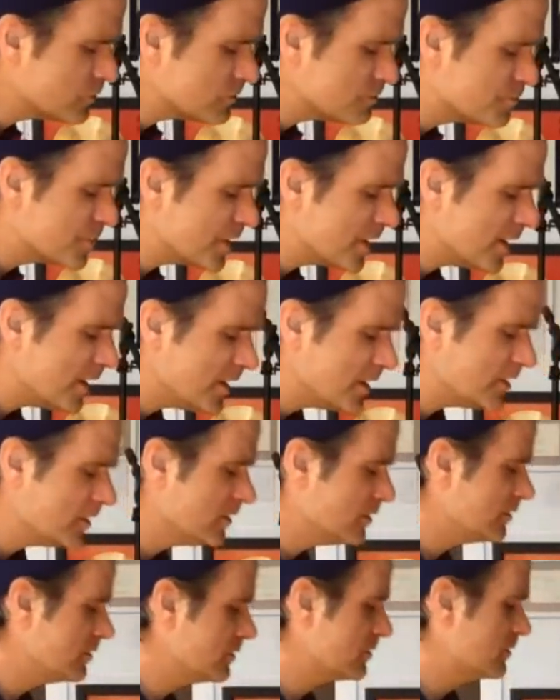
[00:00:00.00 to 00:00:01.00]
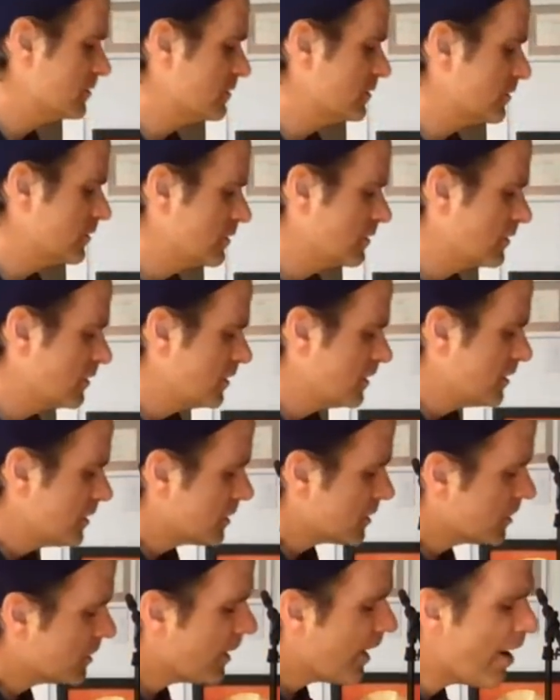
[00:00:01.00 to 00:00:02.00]
B,
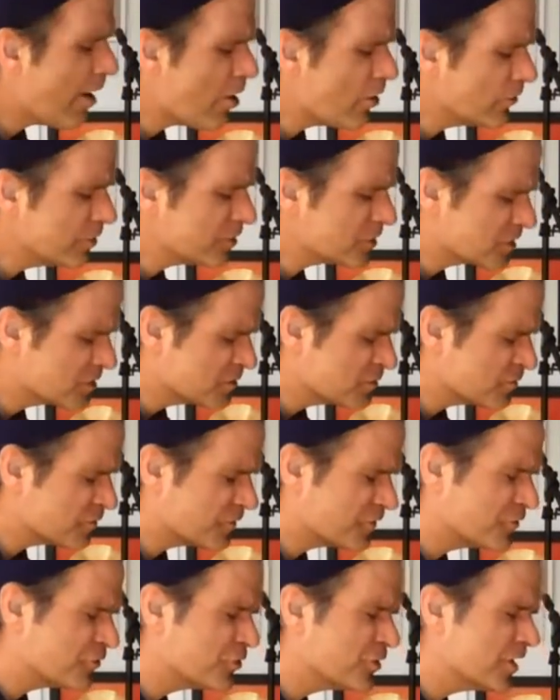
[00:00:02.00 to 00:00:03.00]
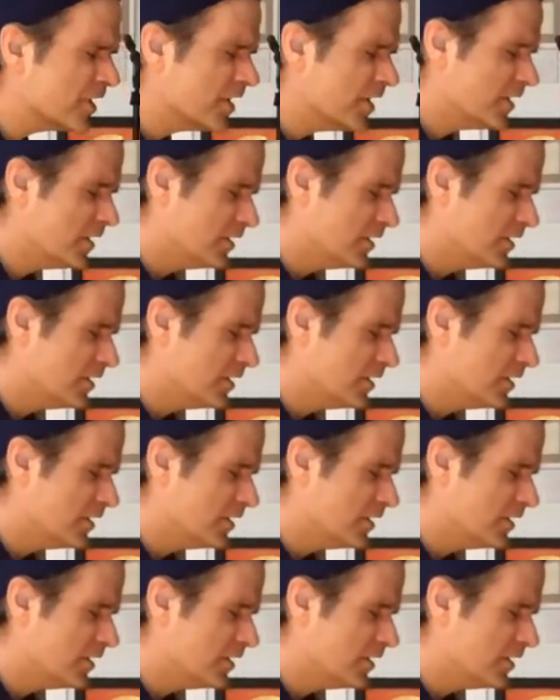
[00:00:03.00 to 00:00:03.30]
careless and free.